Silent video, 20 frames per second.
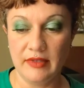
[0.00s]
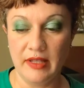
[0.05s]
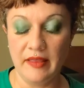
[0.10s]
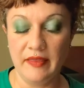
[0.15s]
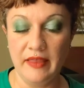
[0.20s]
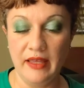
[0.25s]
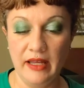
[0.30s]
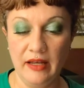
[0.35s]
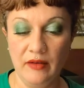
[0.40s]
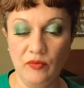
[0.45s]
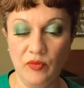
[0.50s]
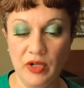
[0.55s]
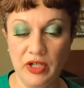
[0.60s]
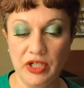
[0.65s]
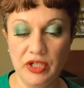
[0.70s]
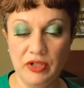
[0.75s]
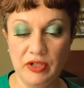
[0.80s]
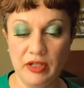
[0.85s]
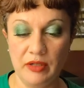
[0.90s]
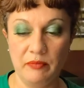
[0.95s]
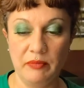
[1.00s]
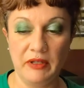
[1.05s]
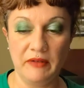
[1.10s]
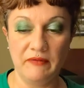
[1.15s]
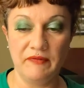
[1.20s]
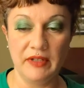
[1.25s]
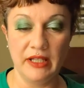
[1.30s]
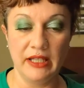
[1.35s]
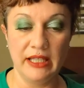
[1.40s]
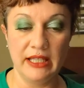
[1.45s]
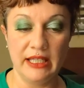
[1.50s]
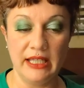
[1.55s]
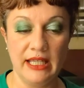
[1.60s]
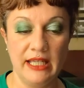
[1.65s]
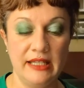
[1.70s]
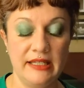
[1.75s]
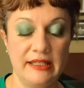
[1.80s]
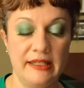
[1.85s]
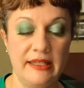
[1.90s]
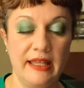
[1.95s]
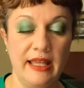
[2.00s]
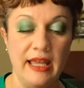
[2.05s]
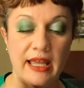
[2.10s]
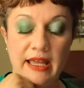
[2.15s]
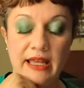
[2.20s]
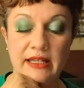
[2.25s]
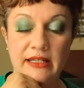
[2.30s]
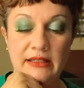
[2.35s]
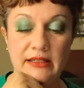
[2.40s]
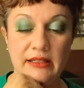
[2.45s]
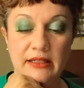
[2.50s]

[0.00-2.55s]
then what you could be feeling is that